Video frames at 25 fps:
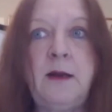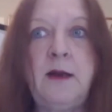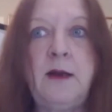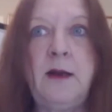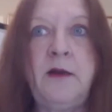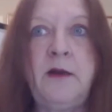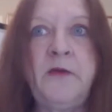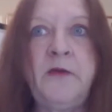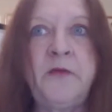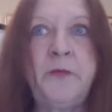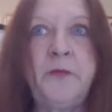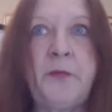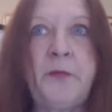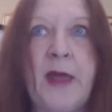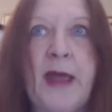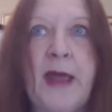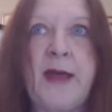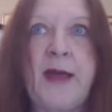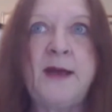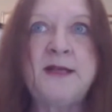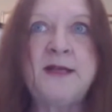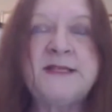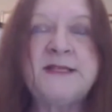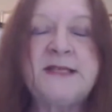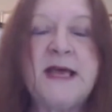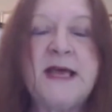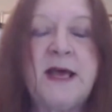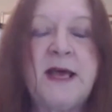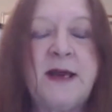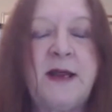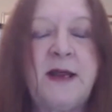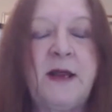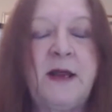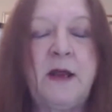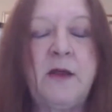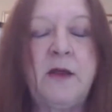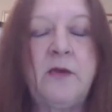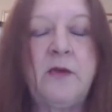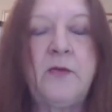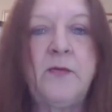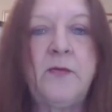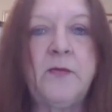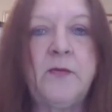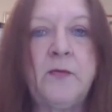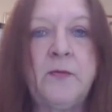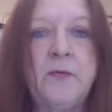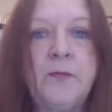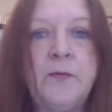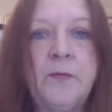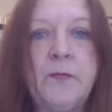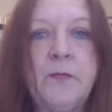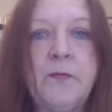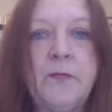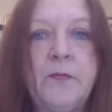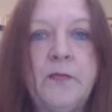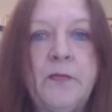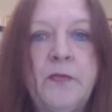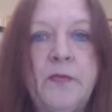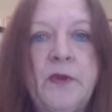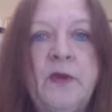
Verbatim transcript: And as bad as that is,